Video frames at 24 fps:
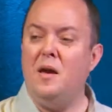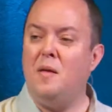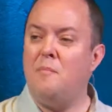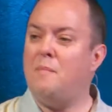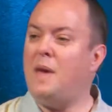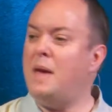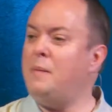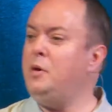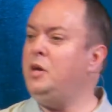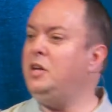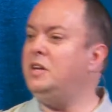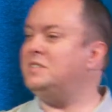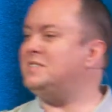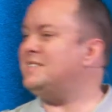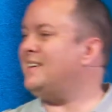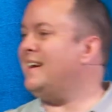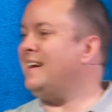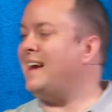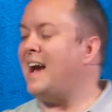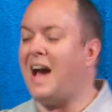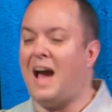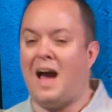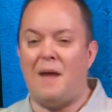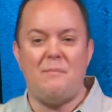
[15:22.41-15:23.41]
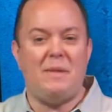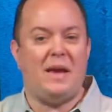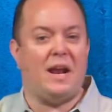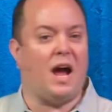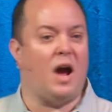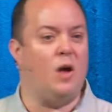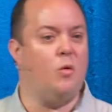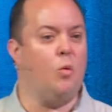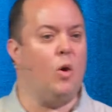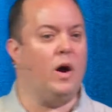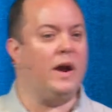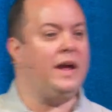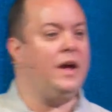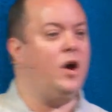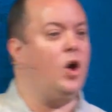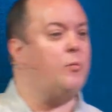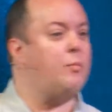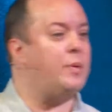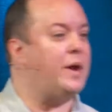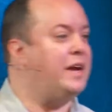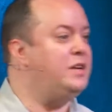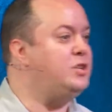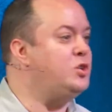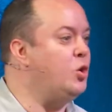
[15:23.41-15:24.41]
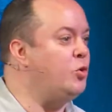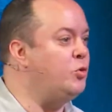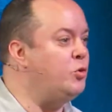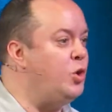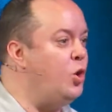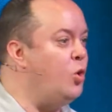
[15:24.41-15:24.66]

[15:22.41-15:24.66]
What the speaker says: Maybe you're just like, man, I want to help, but I don't